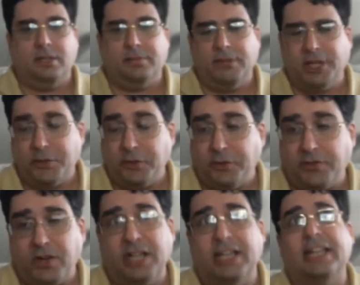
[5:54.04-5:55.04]
Monday through
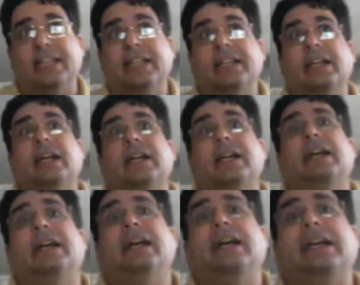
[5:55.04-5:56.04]
Friday.
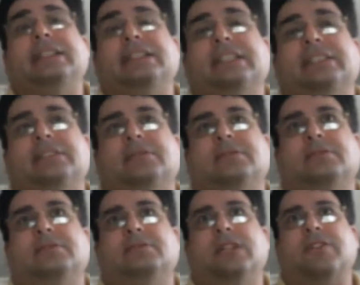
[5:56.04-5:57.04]
And then
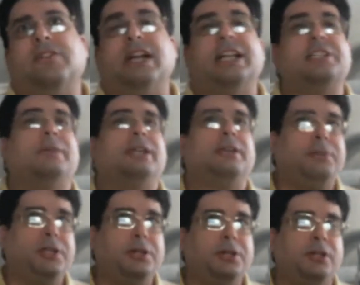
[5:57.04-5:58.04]
whenever I get to my
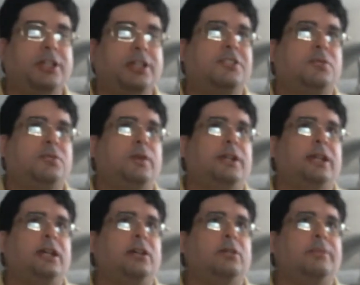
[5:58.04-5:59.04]
computer is when
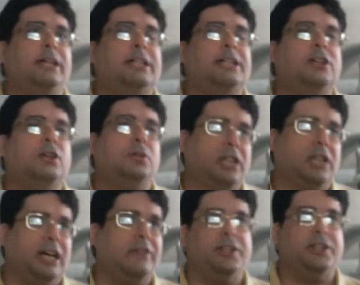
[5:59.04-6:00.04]
I'll make it go
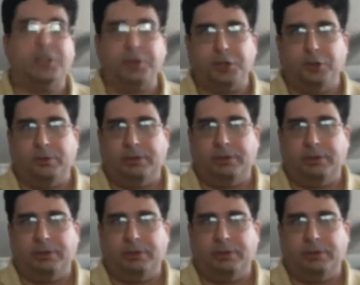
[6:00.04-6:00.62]
live on YouTube.